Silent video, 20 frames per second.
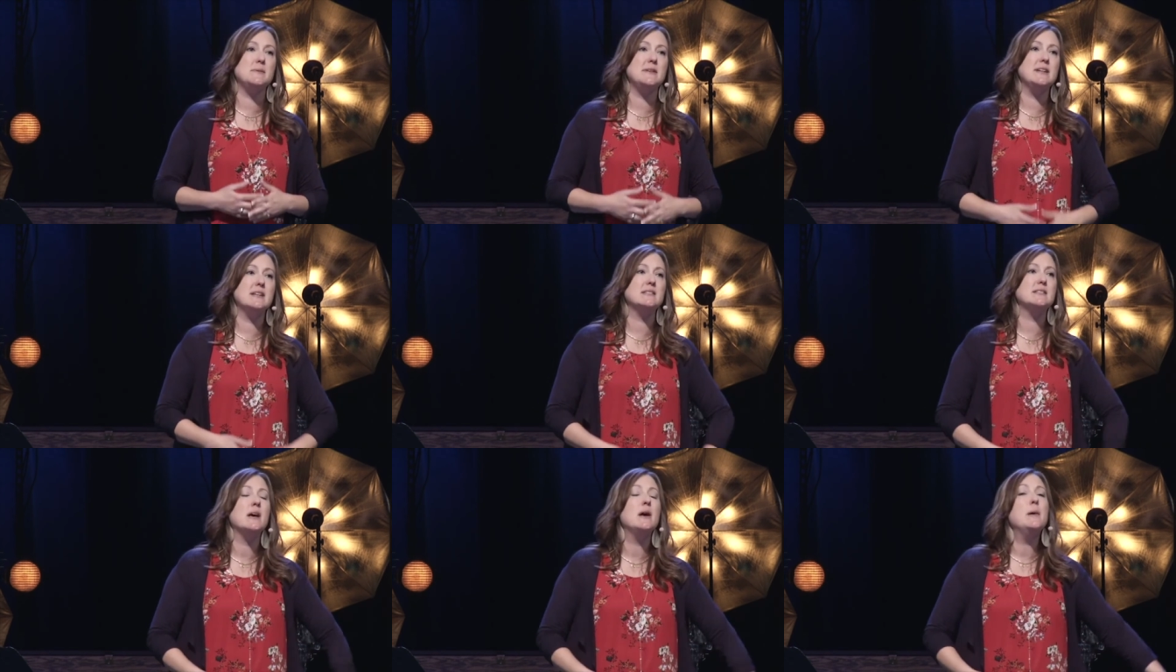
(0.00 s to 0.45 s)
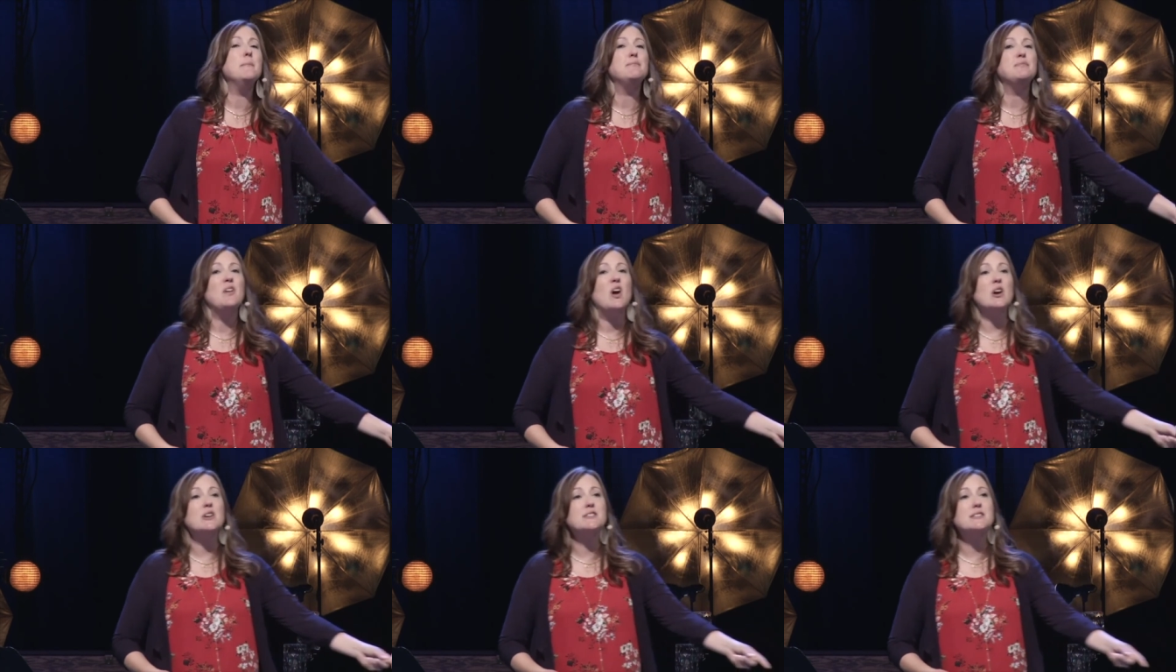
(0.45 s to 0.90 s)
Because
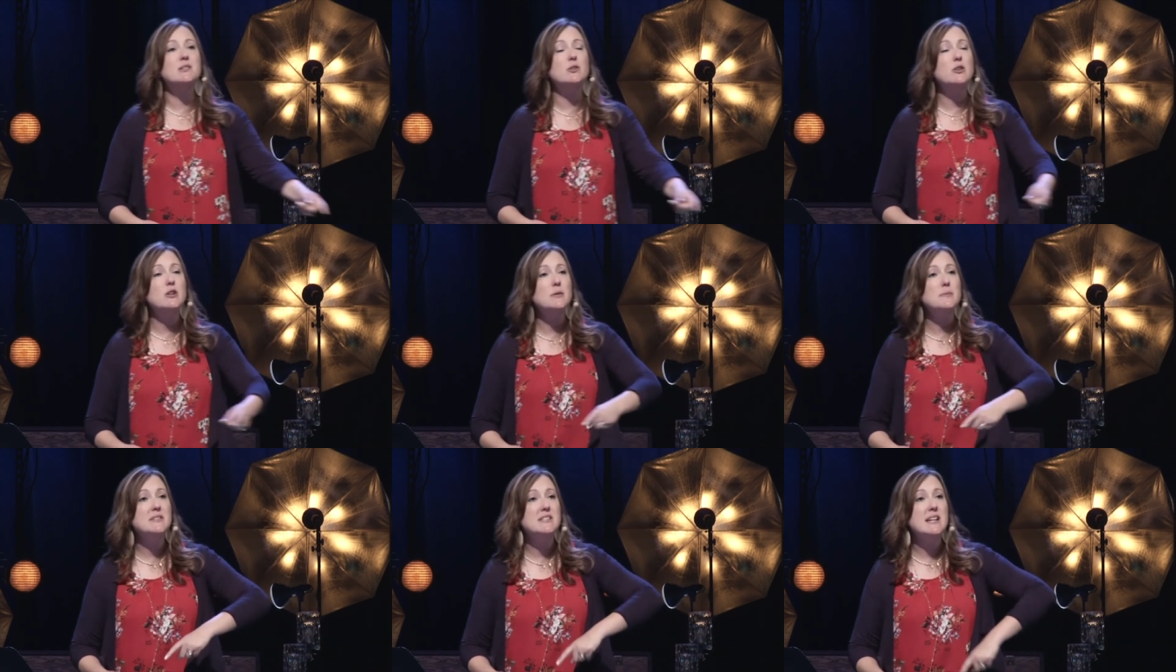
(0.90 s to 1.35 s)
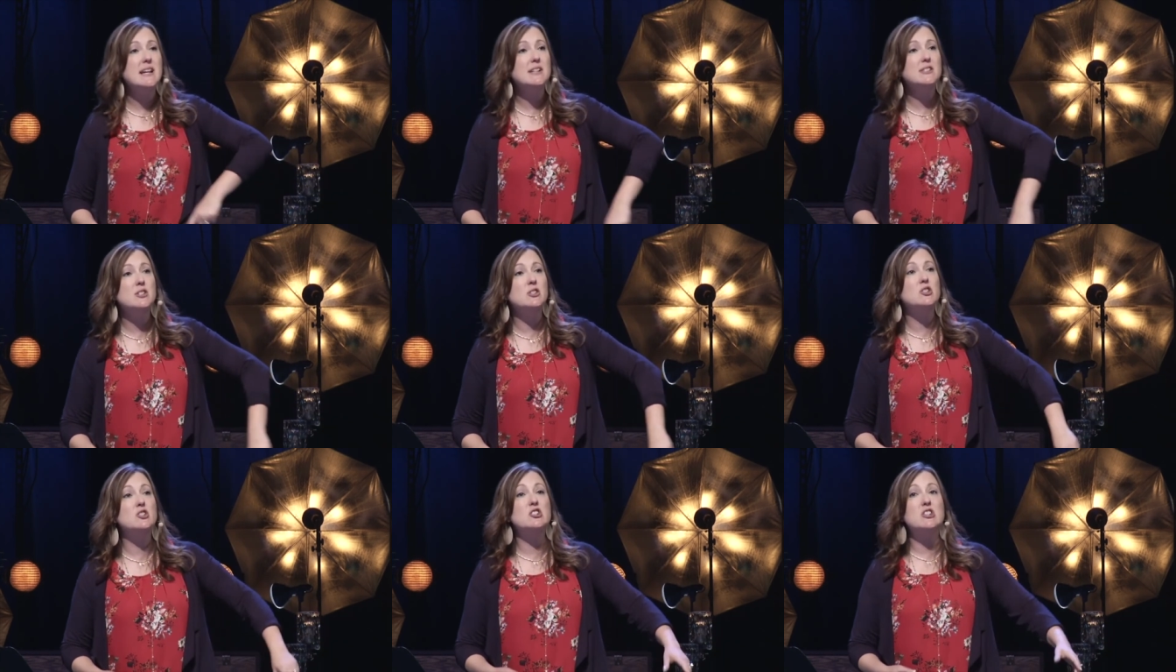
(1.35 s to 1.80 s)
our
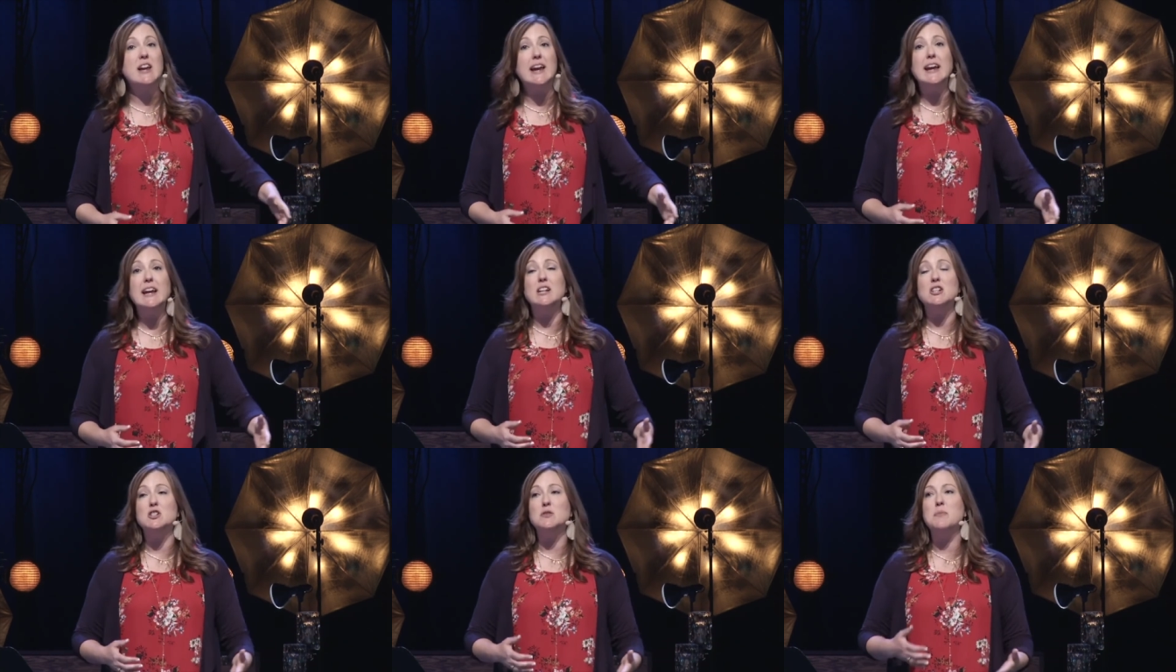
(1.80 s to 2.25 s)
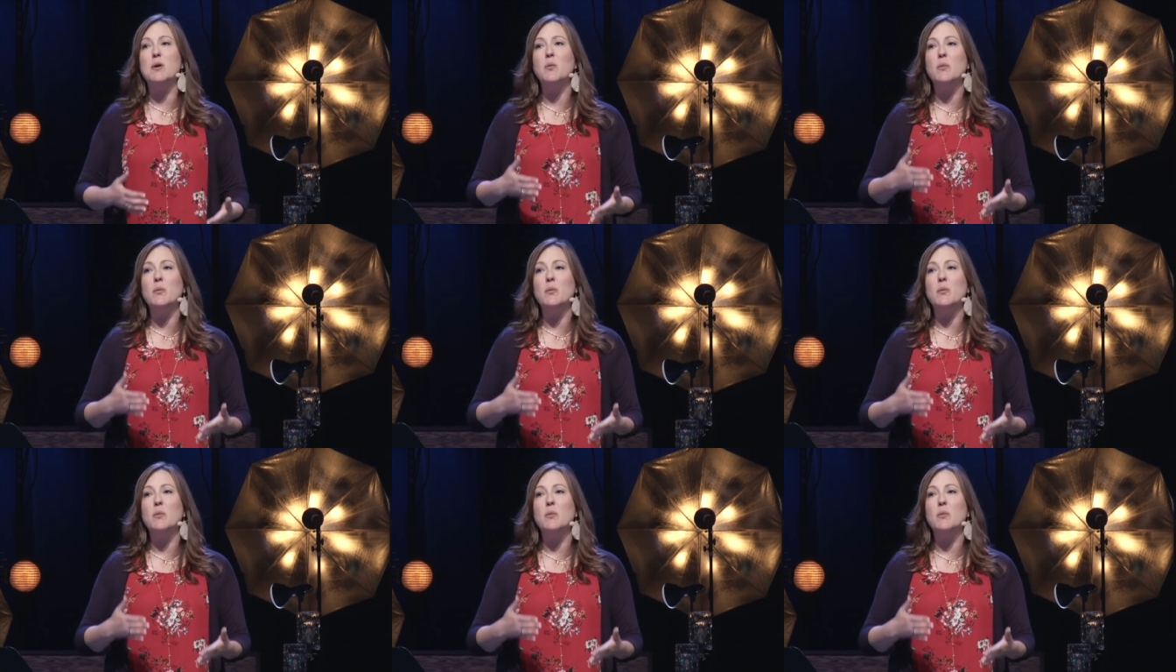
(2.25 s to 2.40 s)
circumstances change,